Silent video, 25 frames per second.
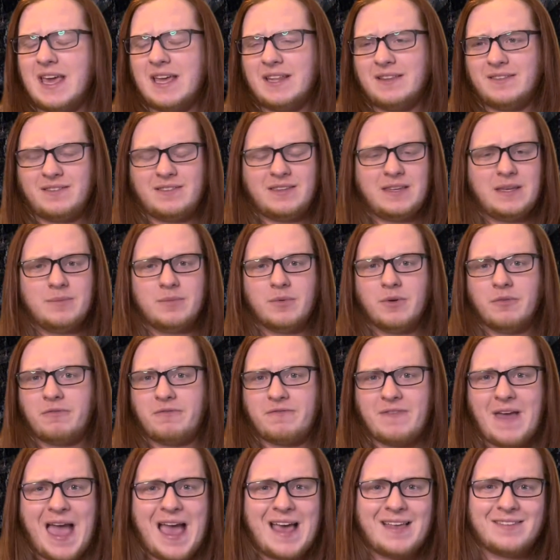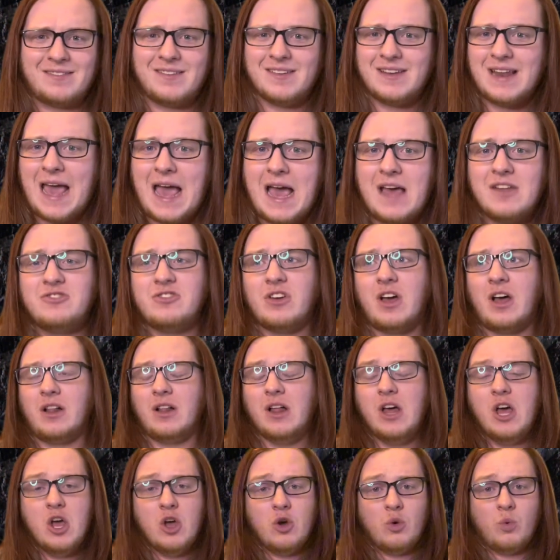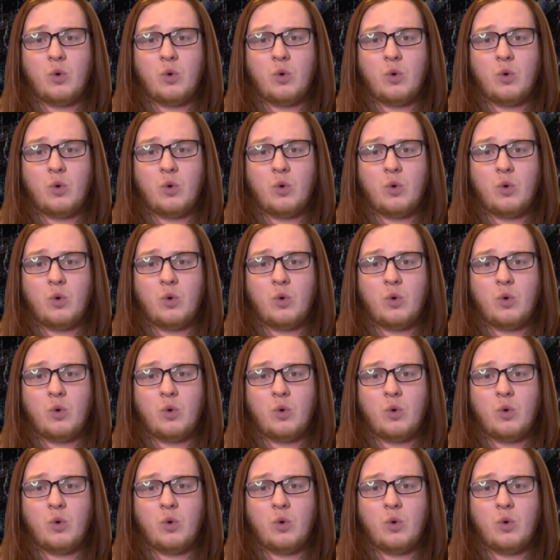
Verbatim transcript: and seem fast and agile,